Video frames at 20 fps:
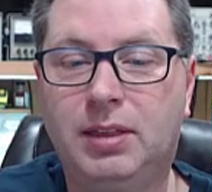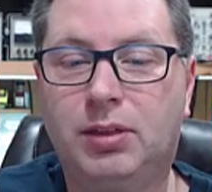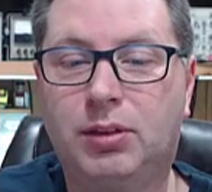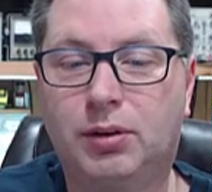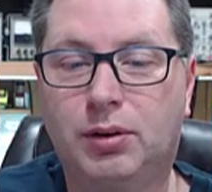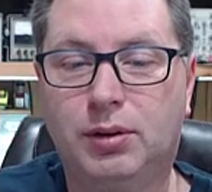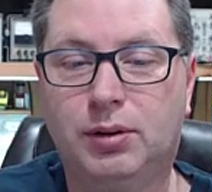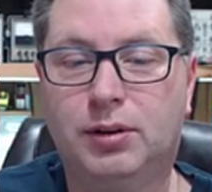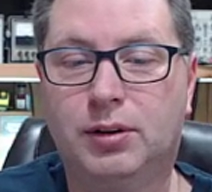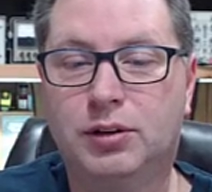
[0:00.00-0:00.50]

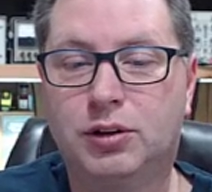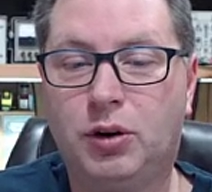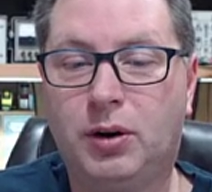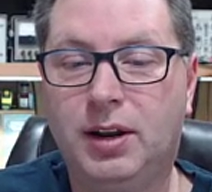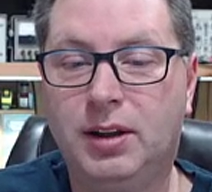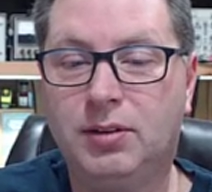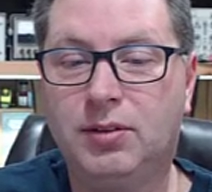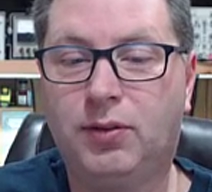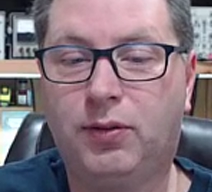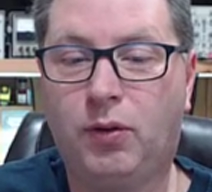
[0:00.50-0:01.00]
through the
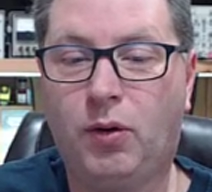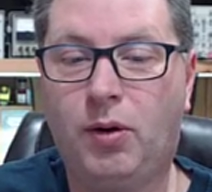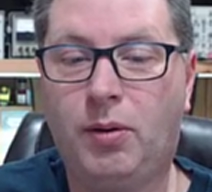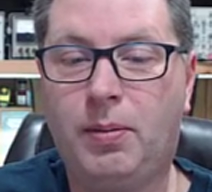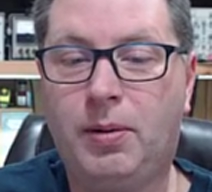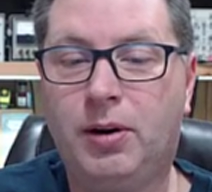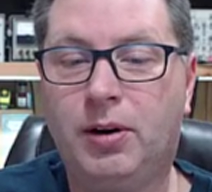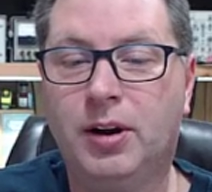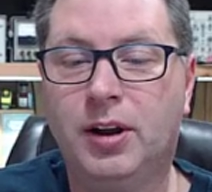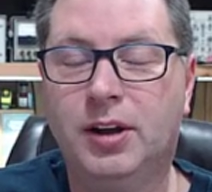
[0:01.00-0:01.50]

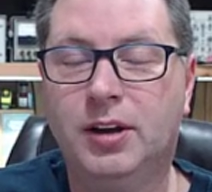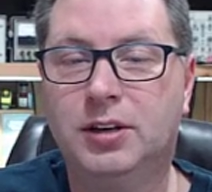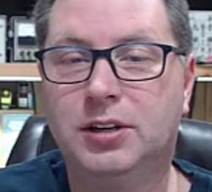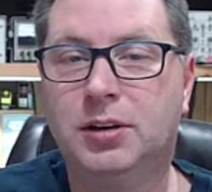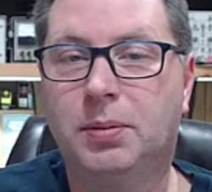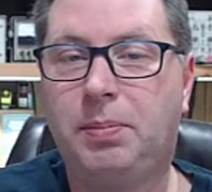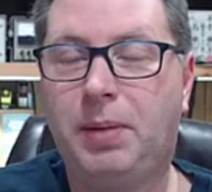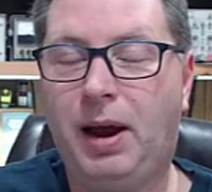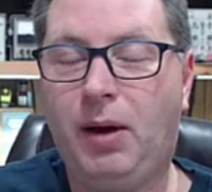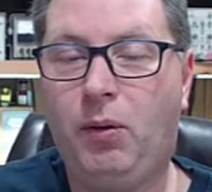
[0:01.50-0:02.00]
transformer to
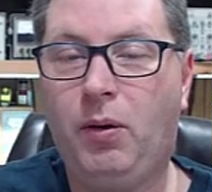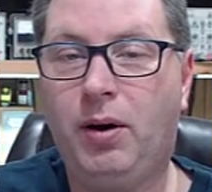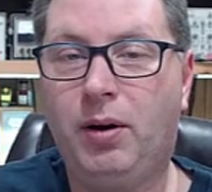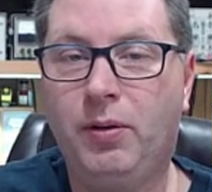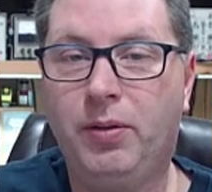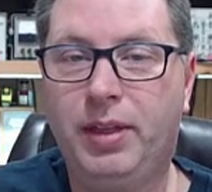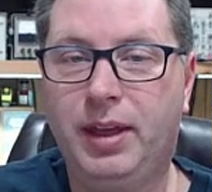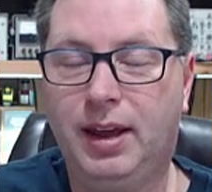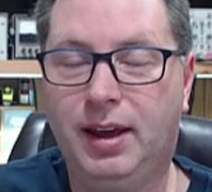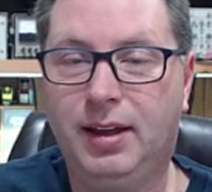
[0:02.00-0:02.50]
power
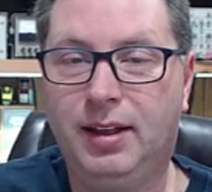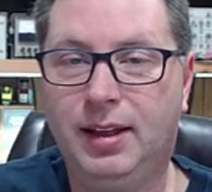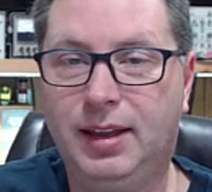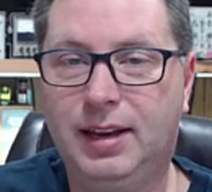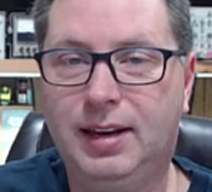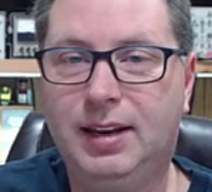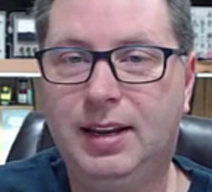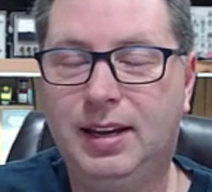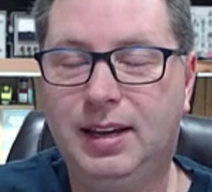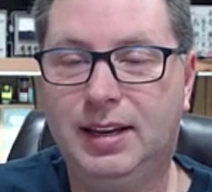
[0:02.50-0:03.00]
on the
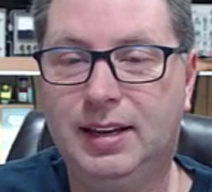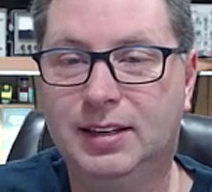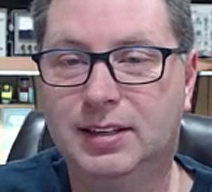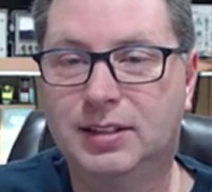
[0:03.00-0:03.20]
LED.